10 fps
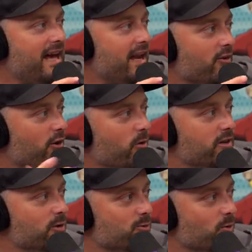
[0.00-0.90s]
I don't know
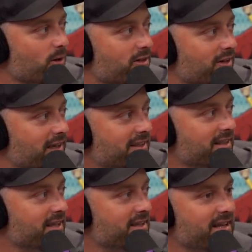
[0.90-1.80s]
what those were. Like, yeah.
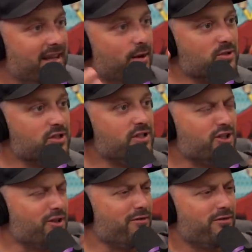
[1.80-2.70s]
they was
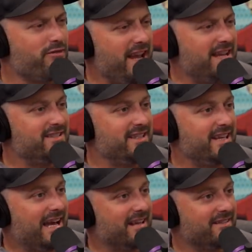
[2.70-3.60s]
such a fancy
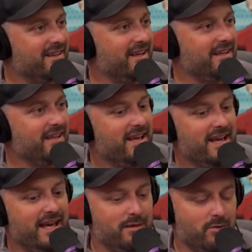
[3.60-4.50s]
kind of thing.
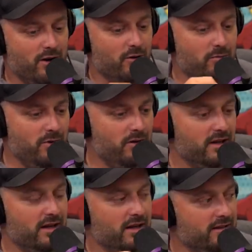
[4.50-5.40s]
And he brought home
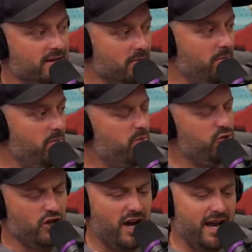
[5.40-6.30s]
the
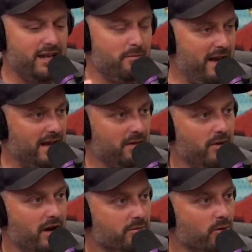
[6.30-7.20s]
giant bag of
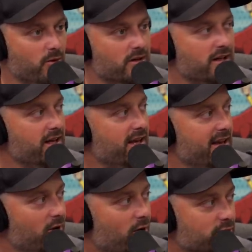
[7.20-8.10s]
popcorn.
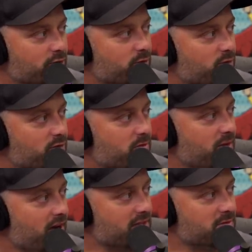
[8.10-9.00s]
And all of it was from
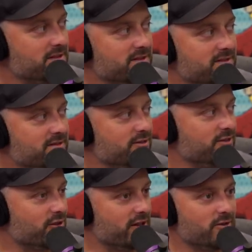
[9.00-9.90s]
Cosby's
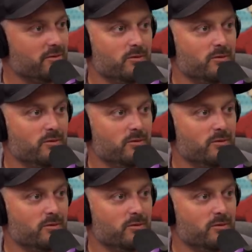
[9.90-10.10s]
green room.